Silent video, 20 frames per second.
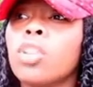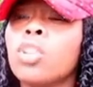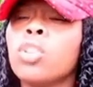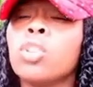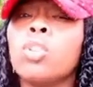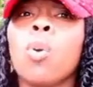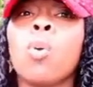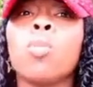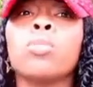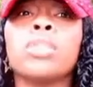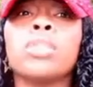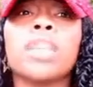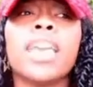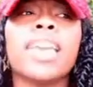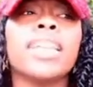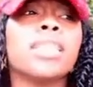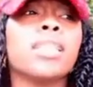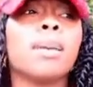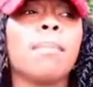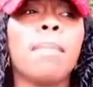you know,
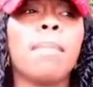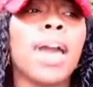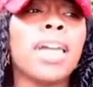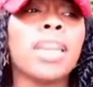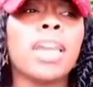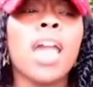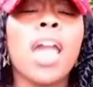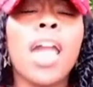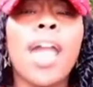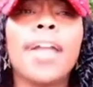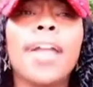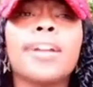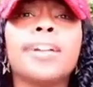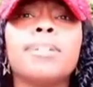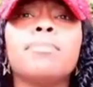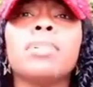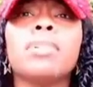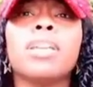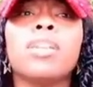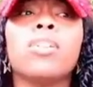take somebody, it
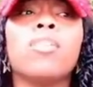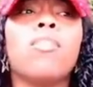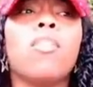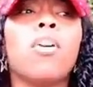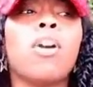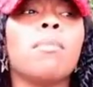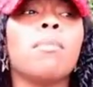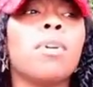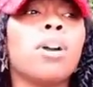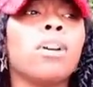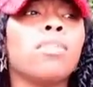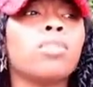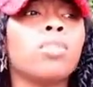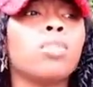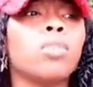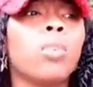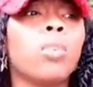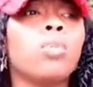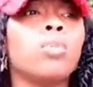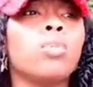could be in the form of,
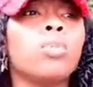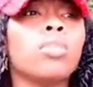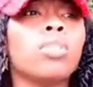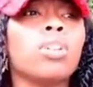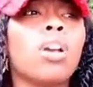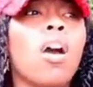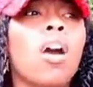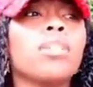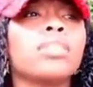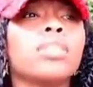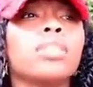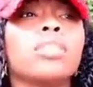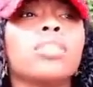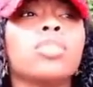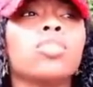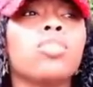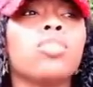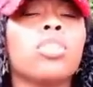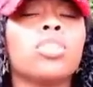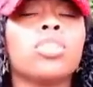you know, causing
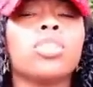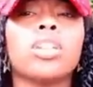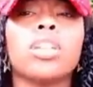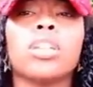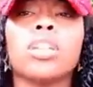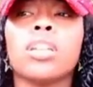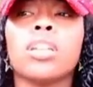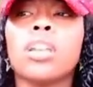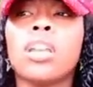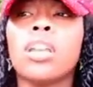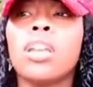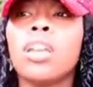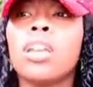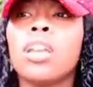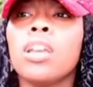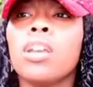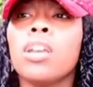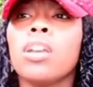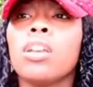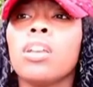destruction
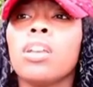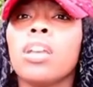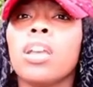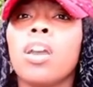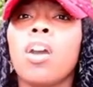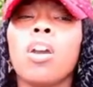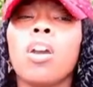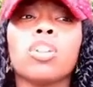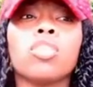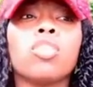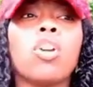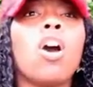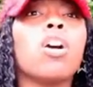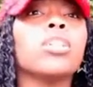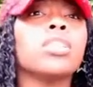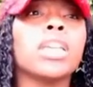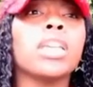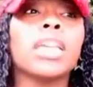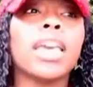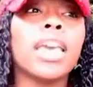or
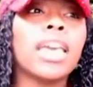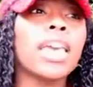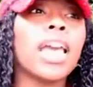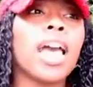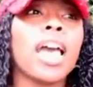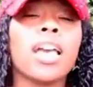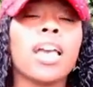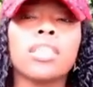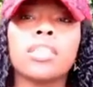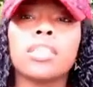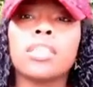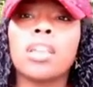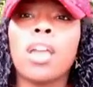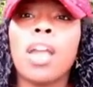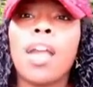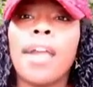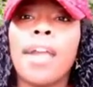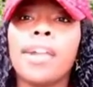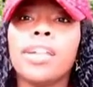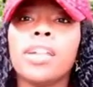causing chaos
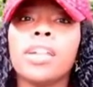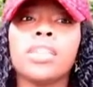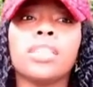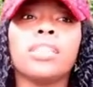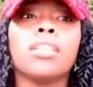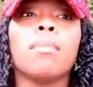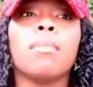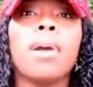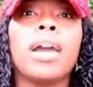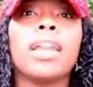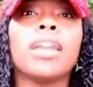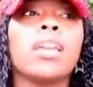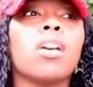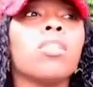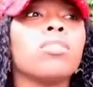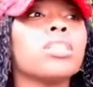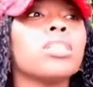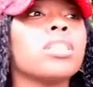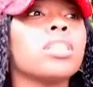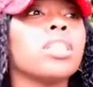in somebody
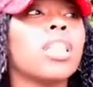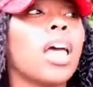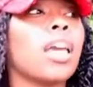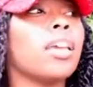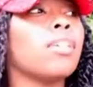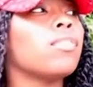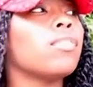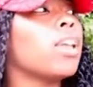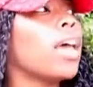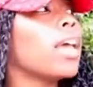else's life.